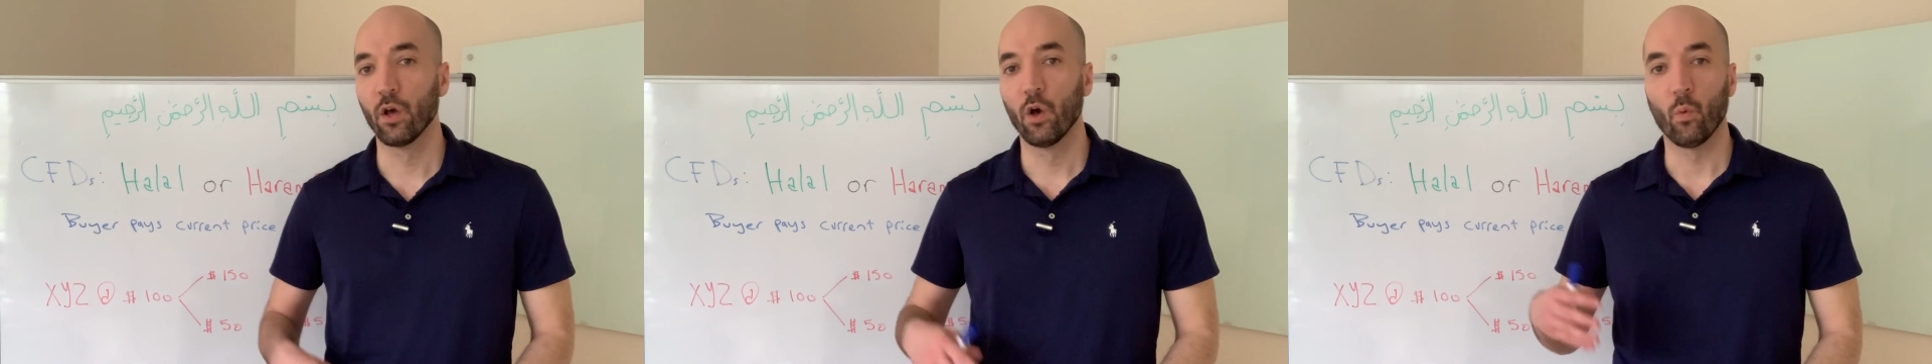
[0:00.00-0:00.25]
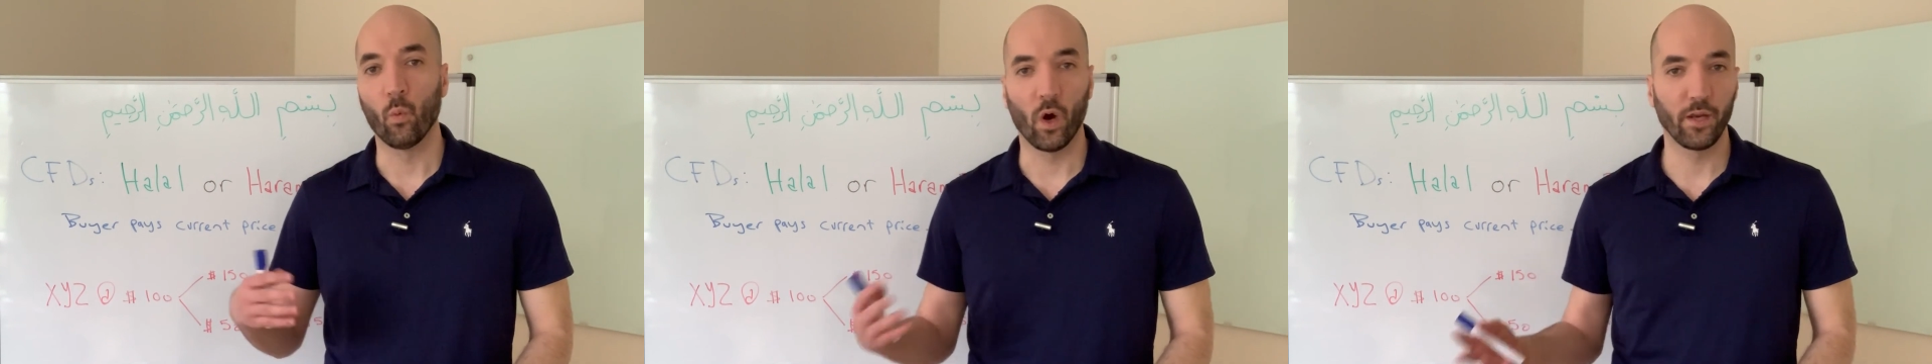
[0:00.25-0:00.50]

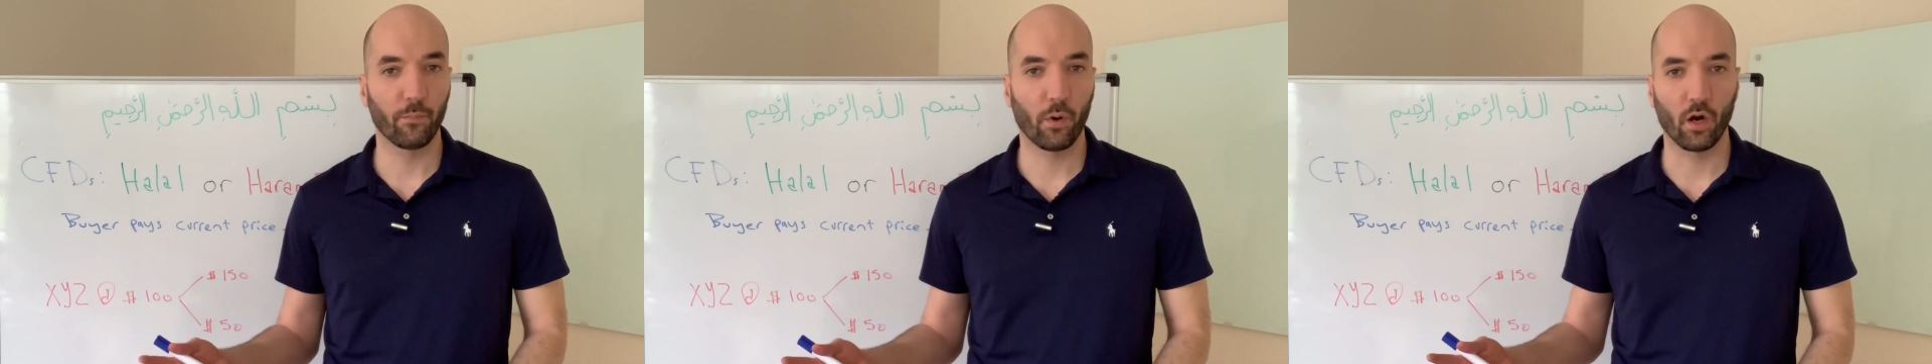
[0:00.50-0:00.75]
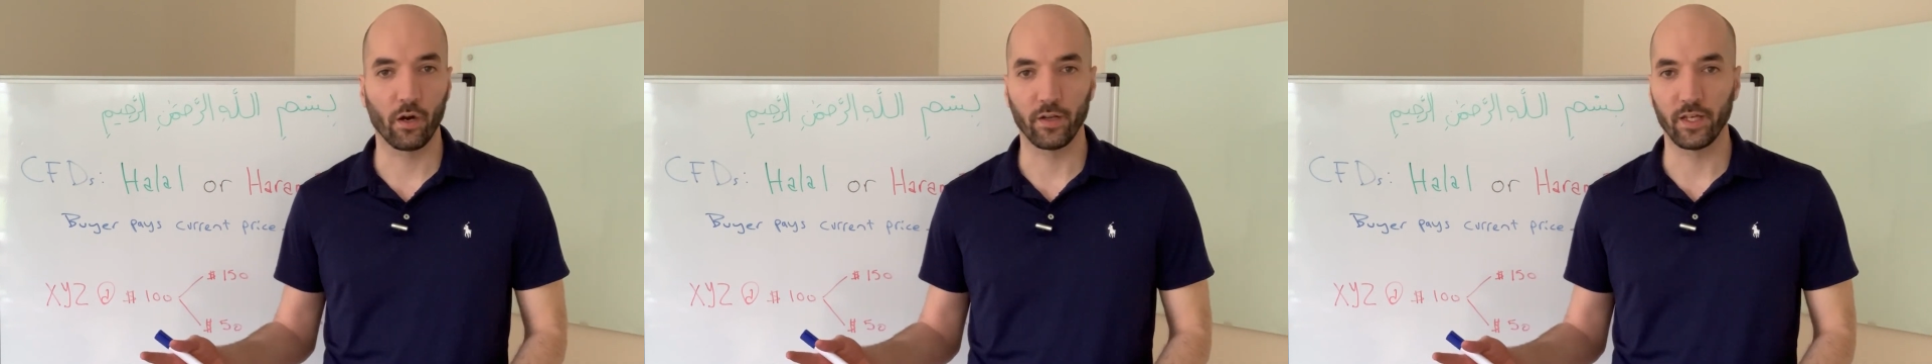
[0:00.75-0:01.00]
one
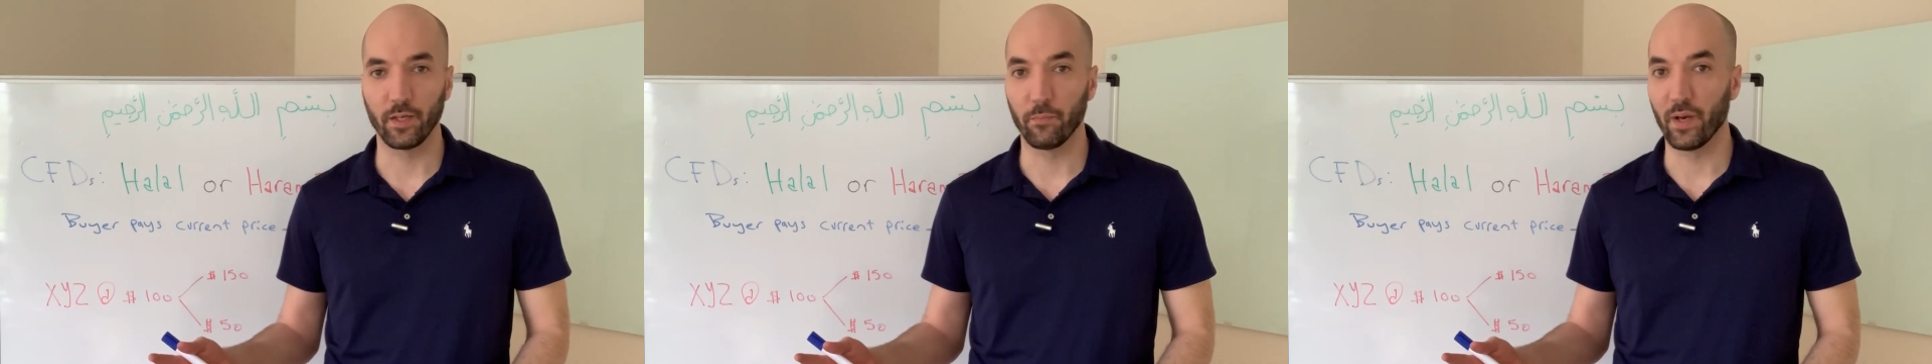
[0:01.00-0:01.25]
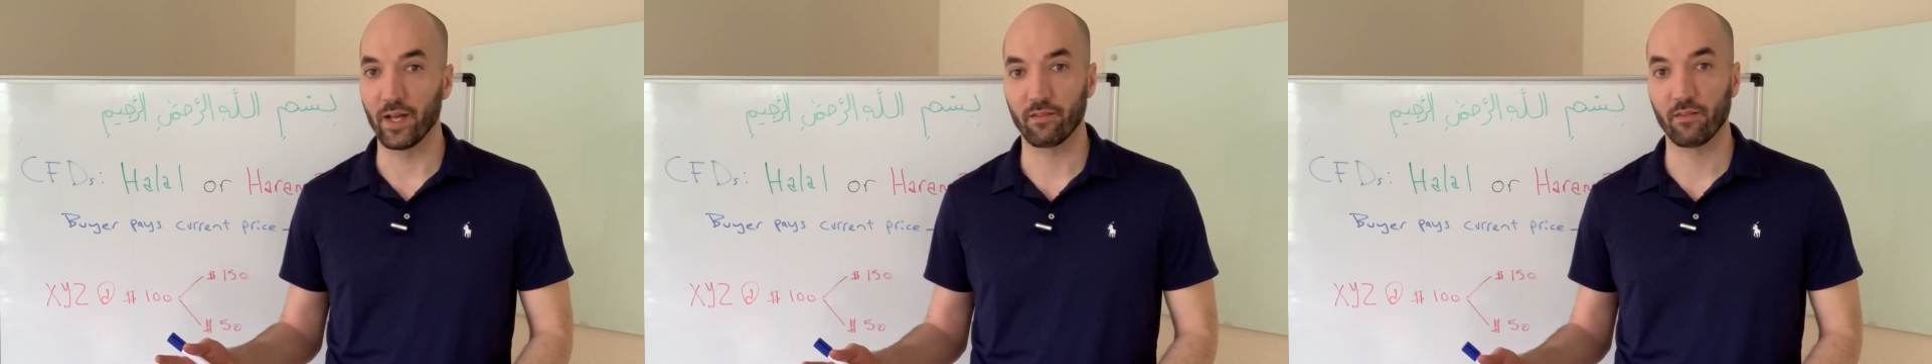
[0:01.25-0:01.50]
party
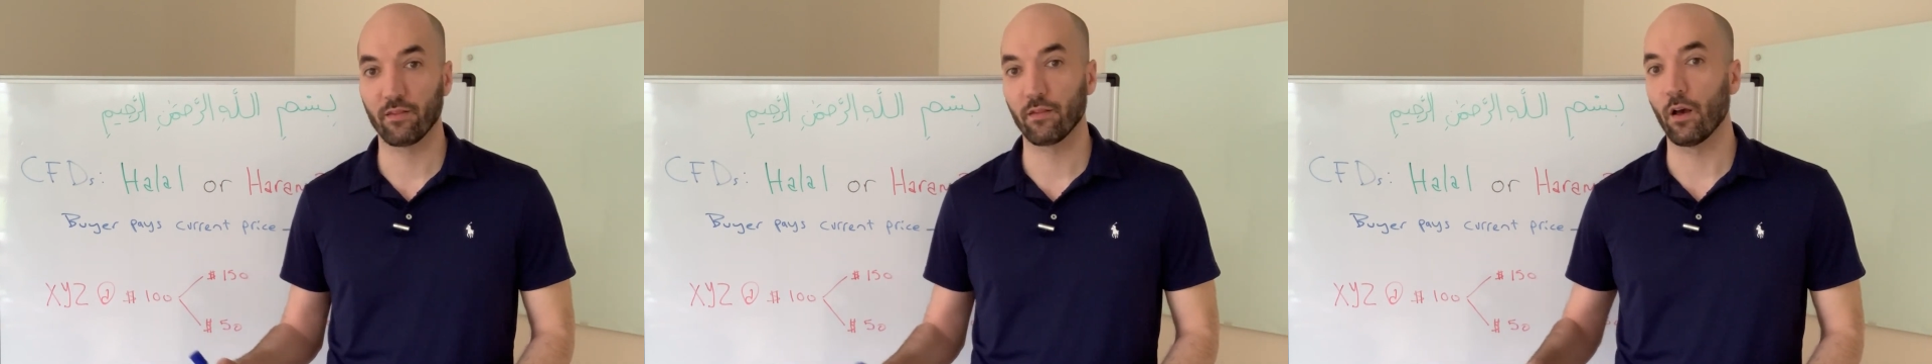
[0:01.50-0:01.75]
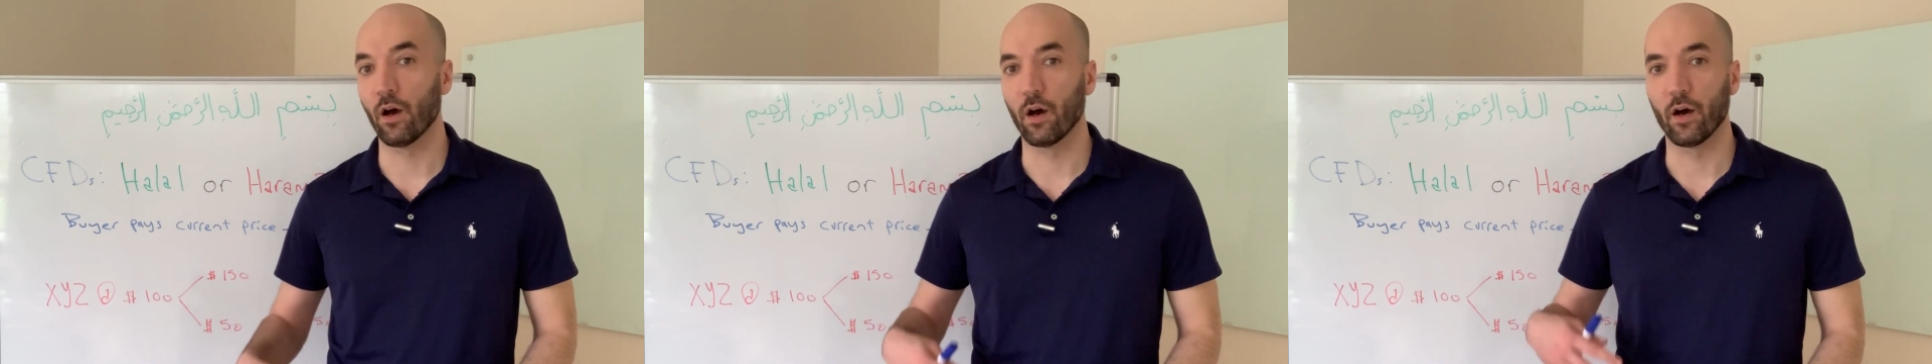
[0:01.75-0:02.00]
bets
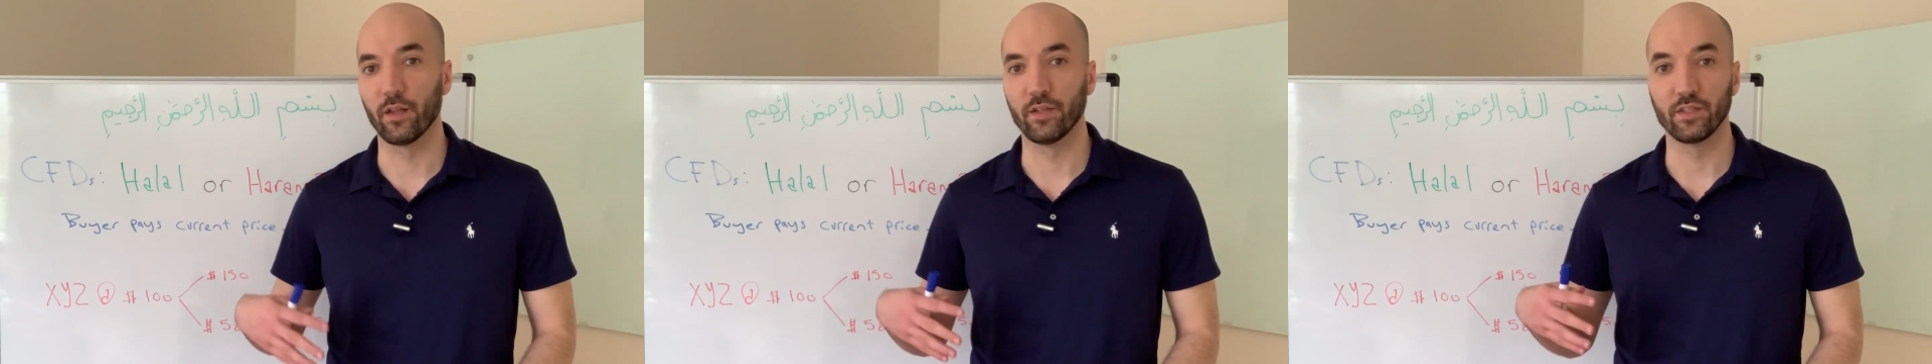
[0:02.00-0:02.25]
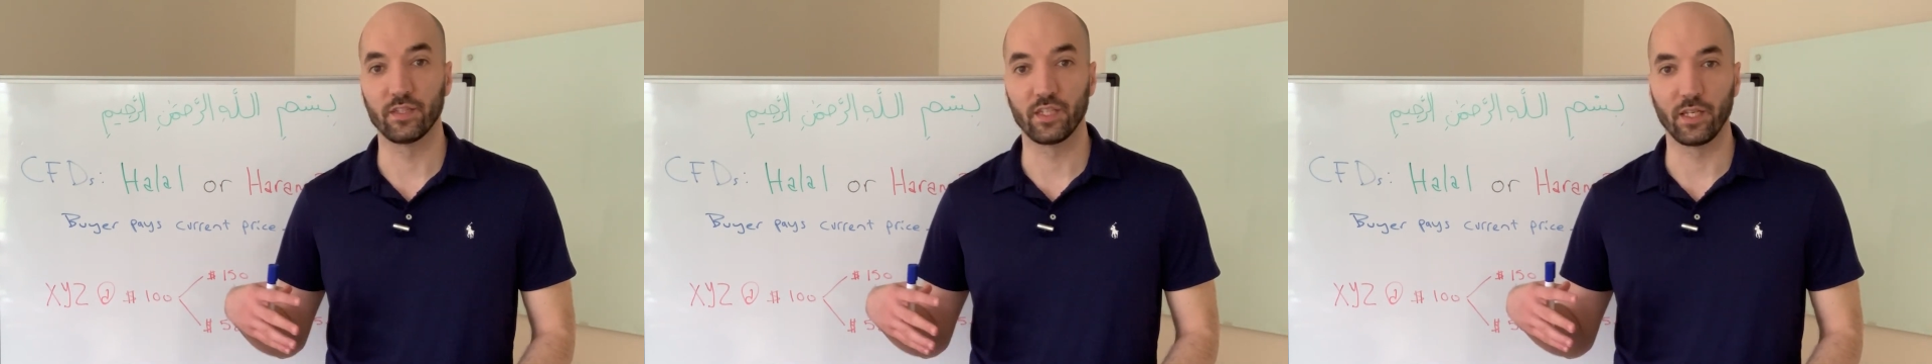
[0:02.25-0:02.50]

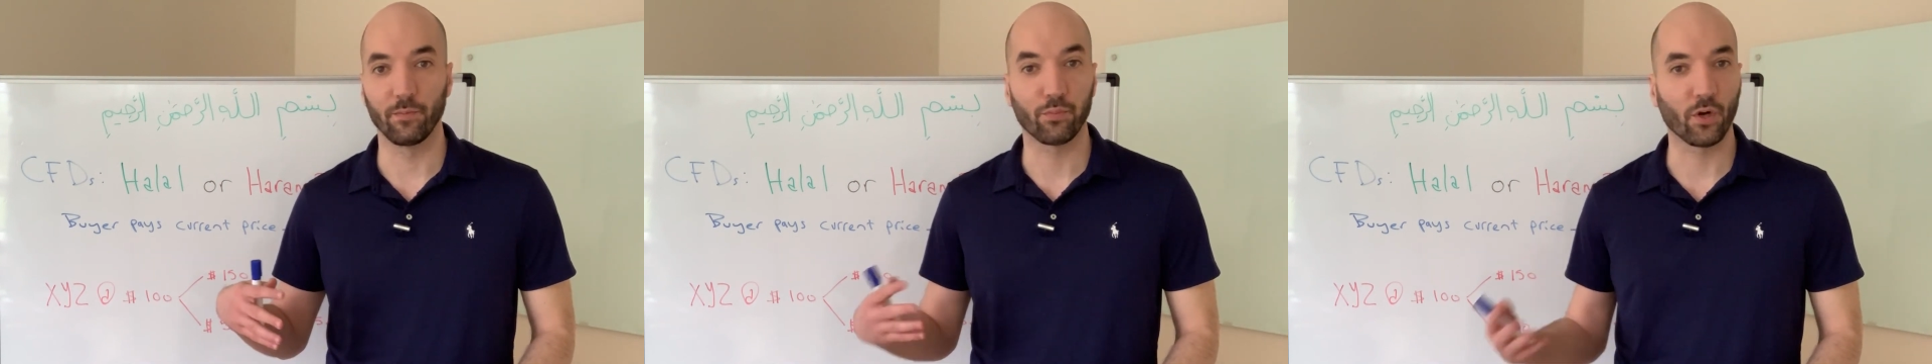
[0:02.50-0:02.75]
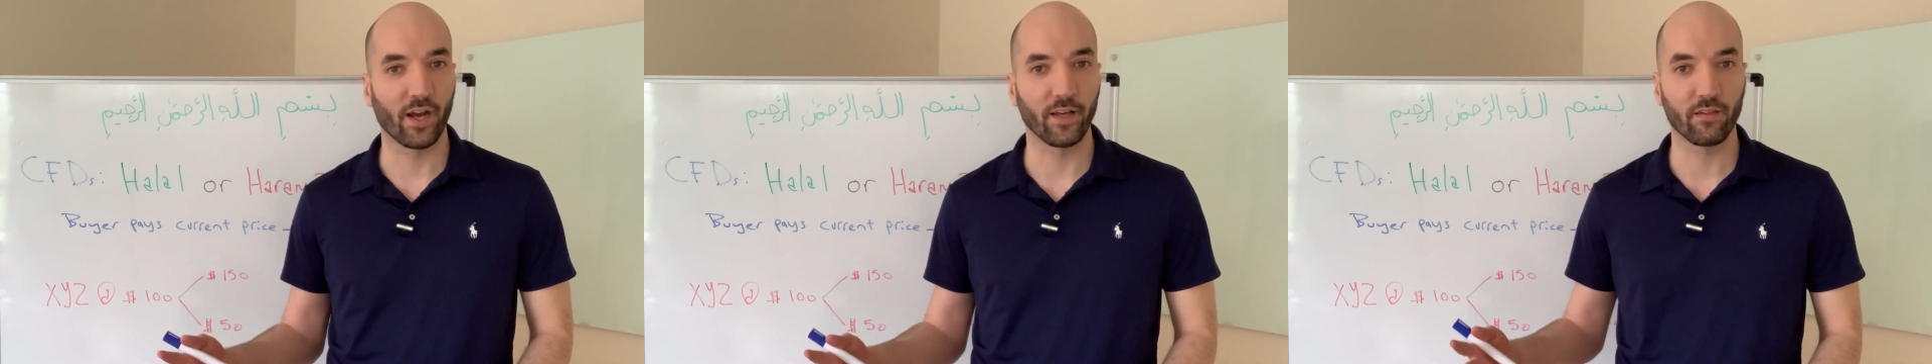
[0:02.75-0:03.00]
on the
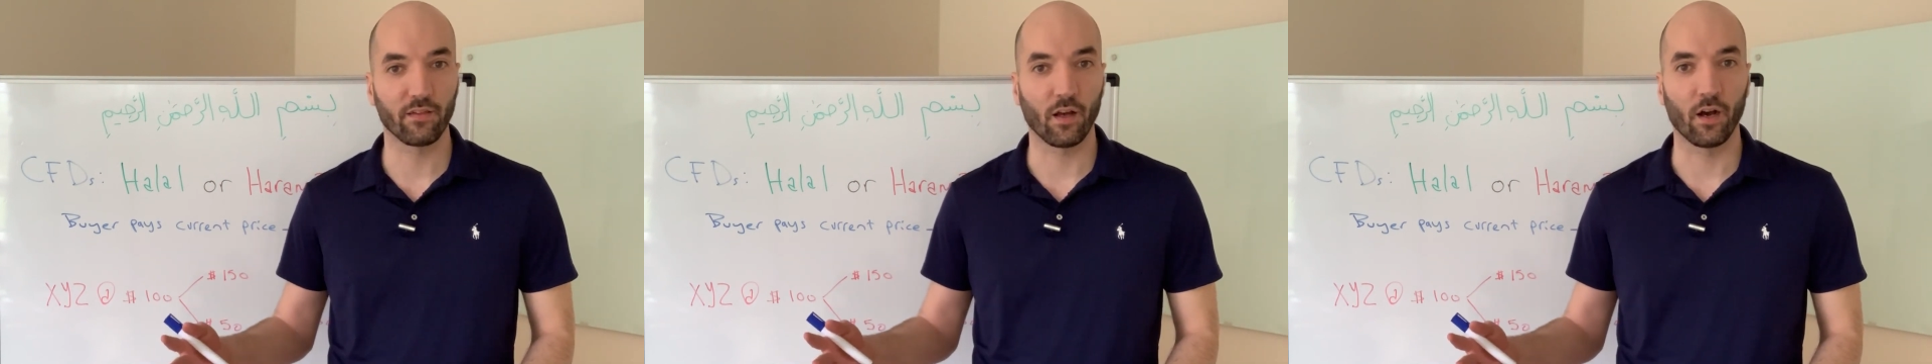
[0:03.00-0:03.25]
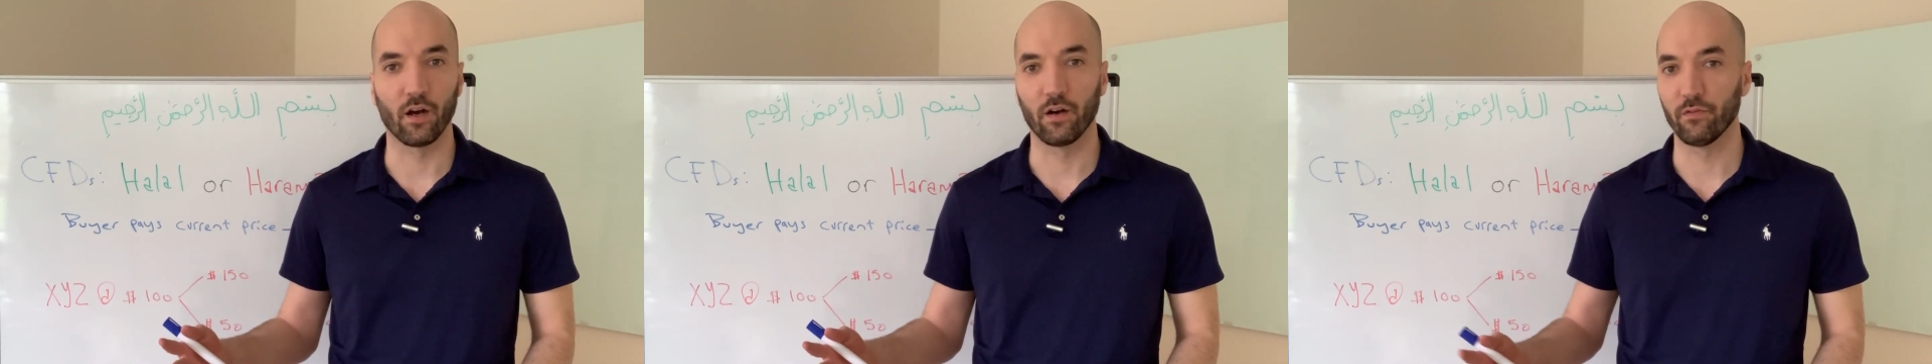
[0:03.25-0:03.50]
price
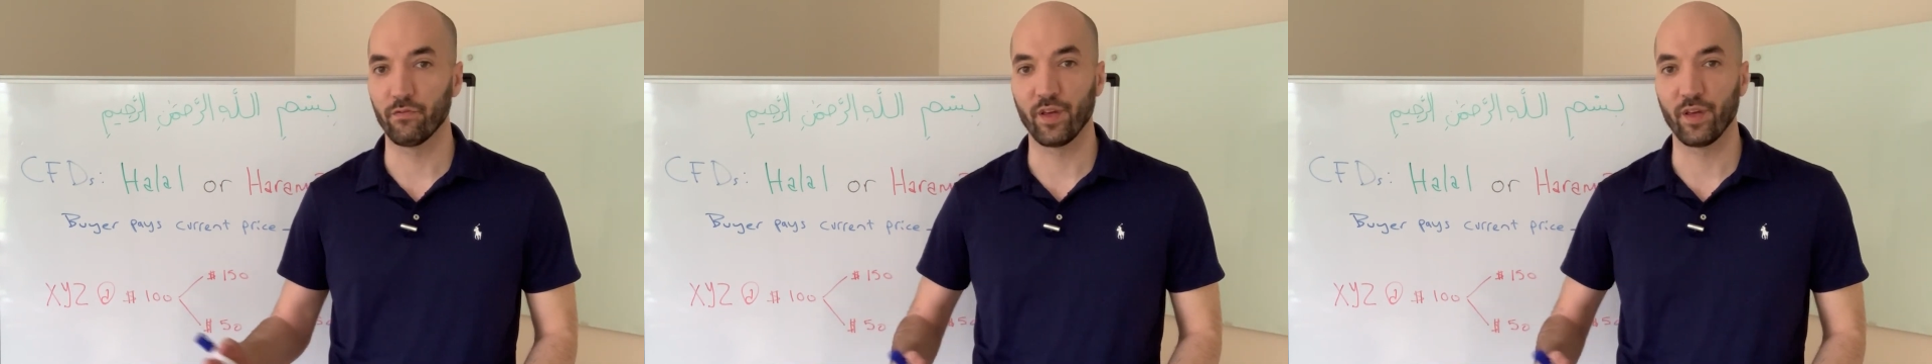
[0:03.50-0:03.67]
of